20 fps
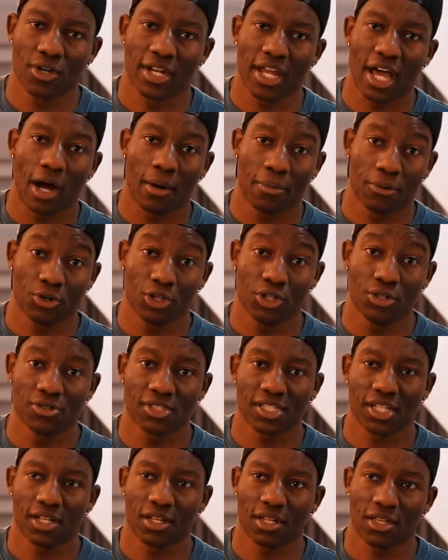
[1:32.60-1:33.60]
an Apple
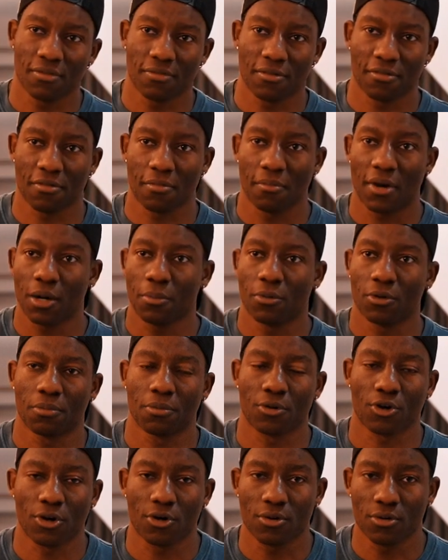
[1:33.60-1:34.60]
user, if you have a MacBook
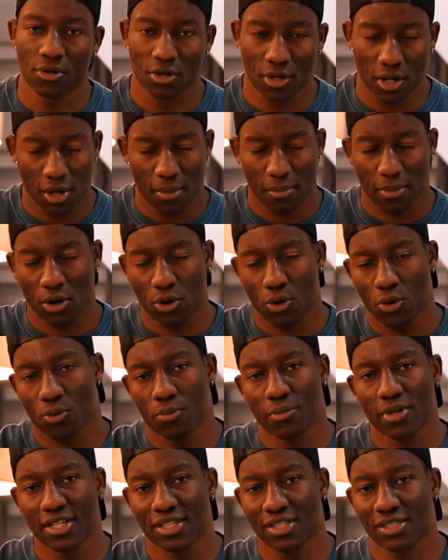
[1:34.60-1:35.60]
Pro, by all
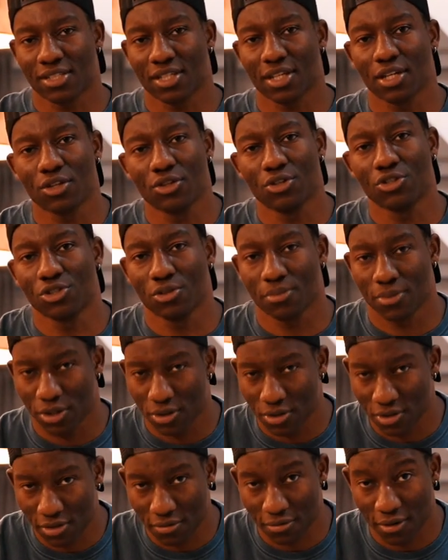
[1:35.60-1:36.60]
means, you should be
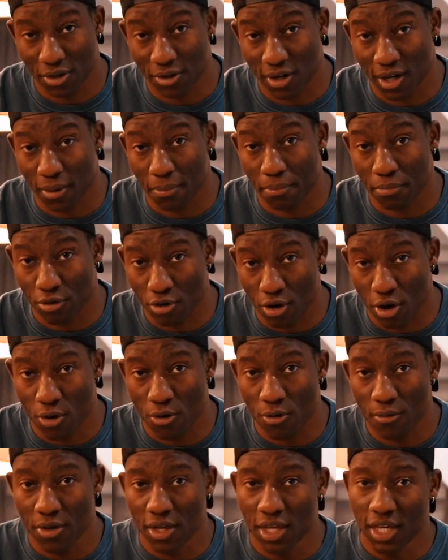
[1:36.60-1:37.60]
using Final Cut
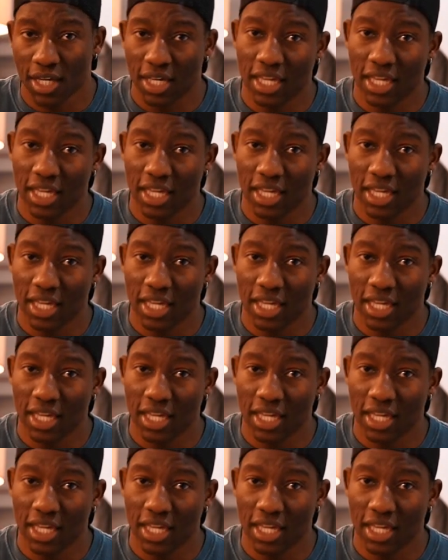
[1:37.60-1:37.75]
Pro.